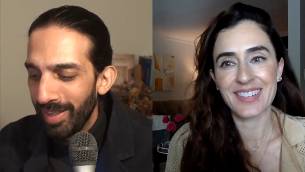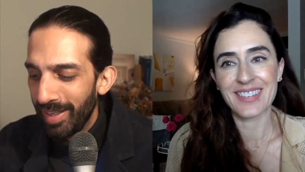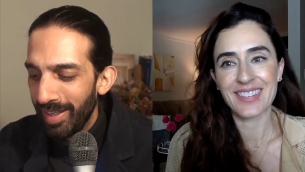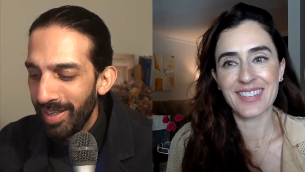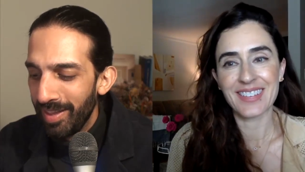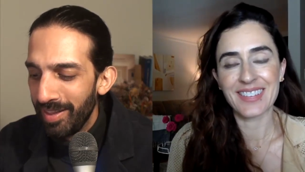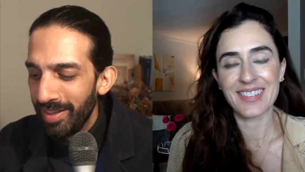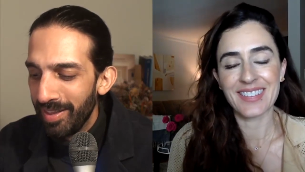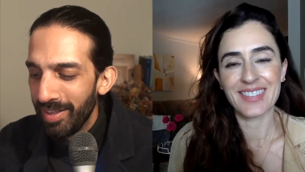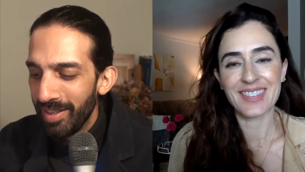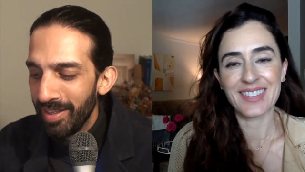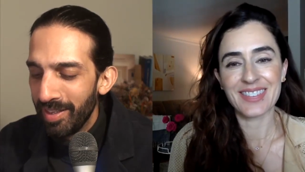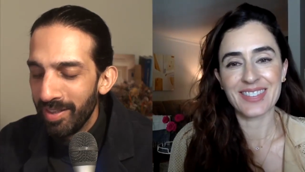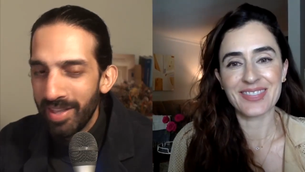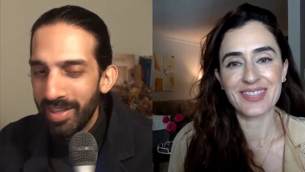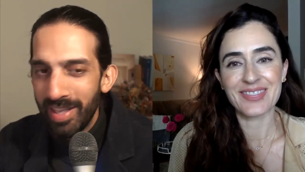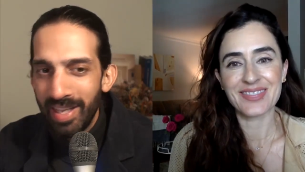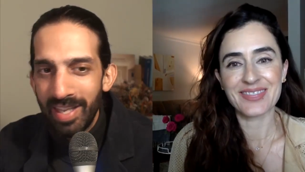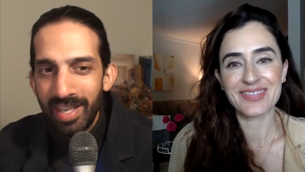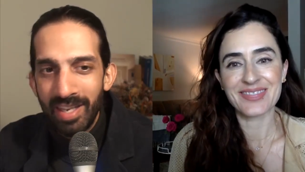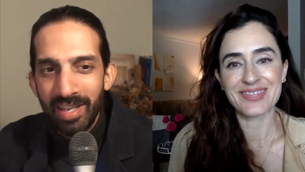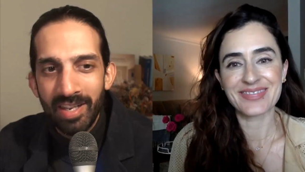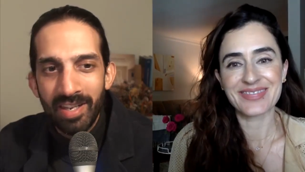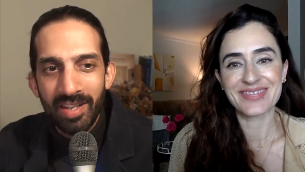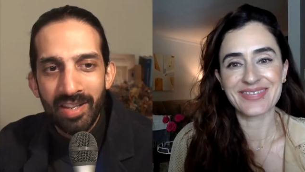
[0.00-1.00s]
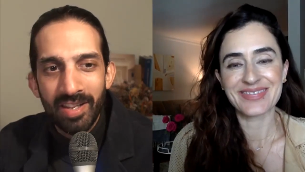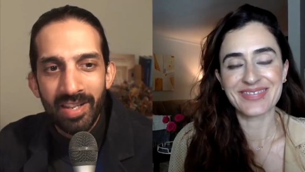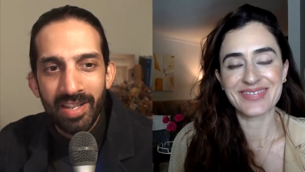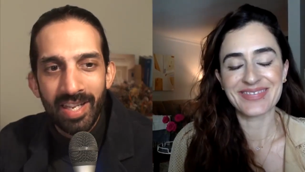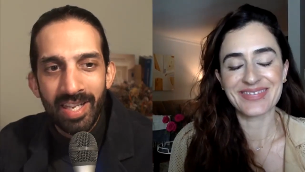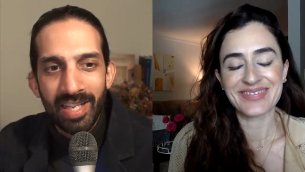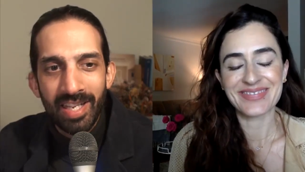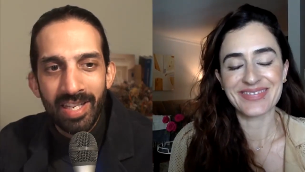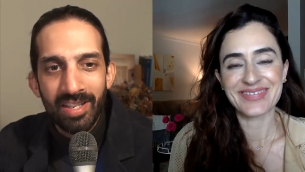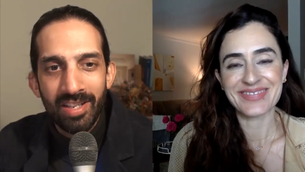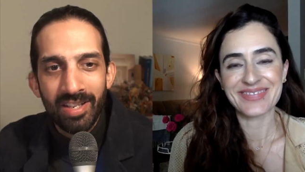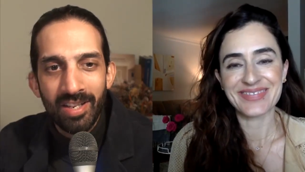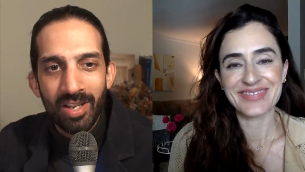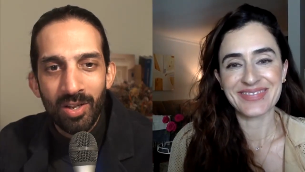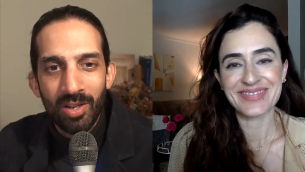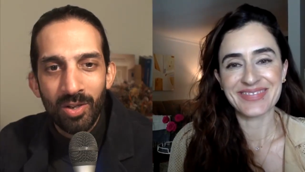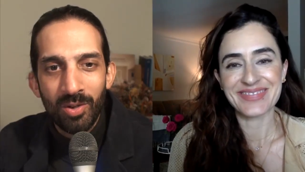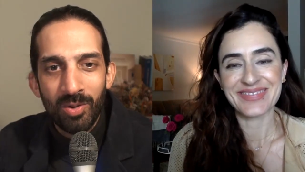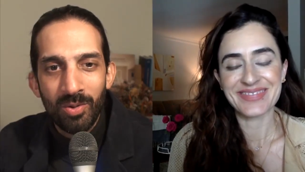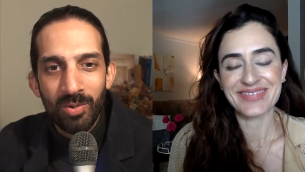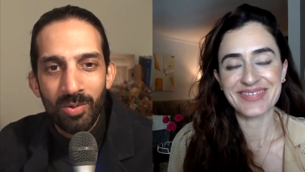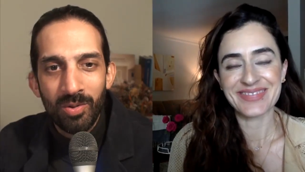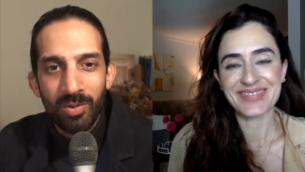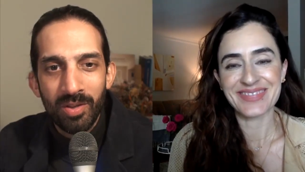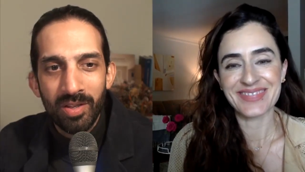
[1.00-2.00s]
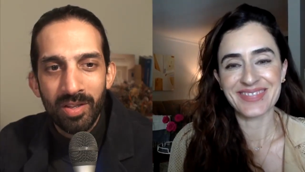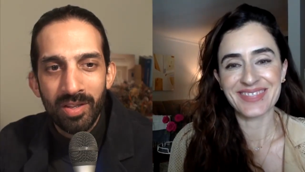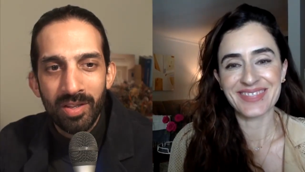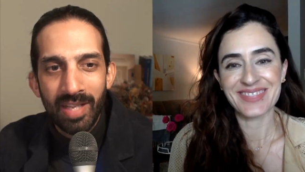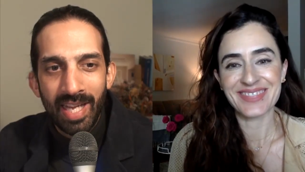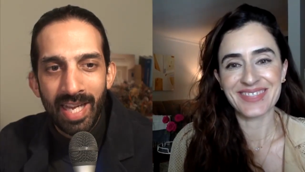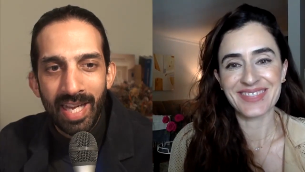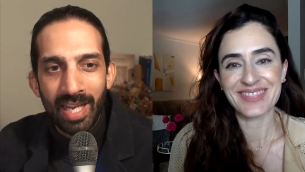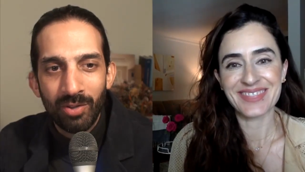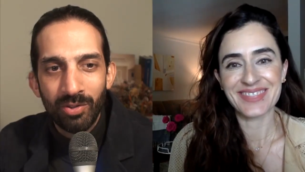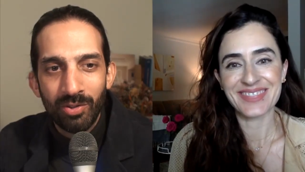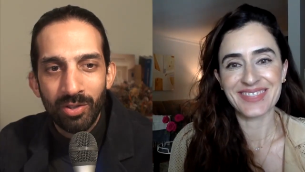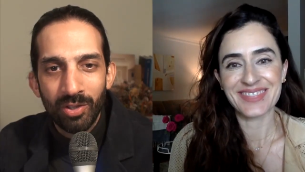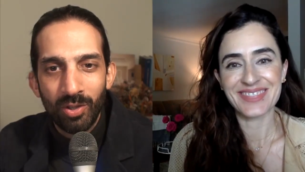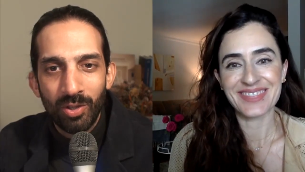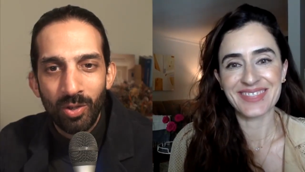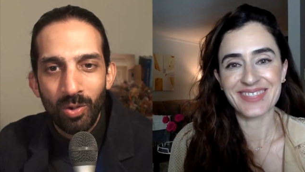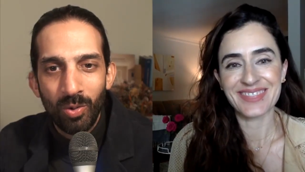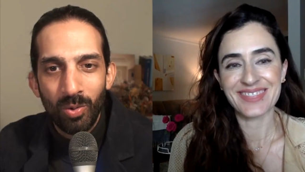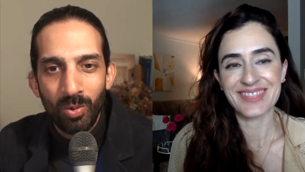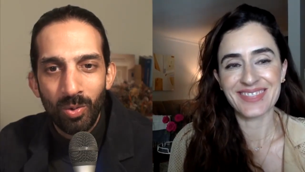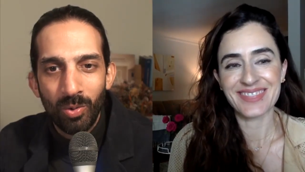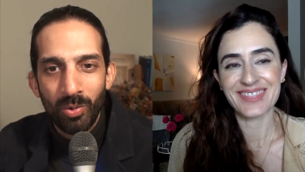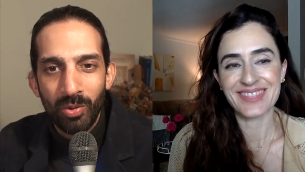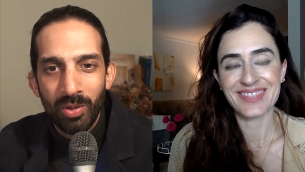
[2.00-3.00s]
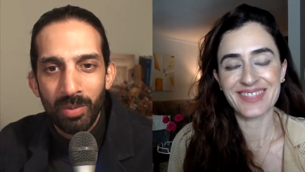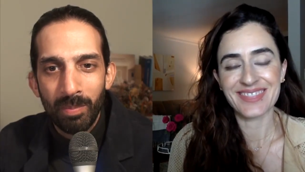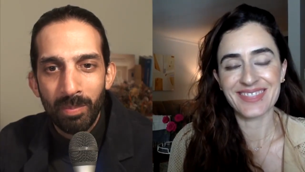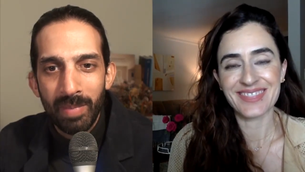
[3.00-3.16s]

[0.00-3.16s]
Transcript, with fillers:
Speaker 1: In that they they know how to court the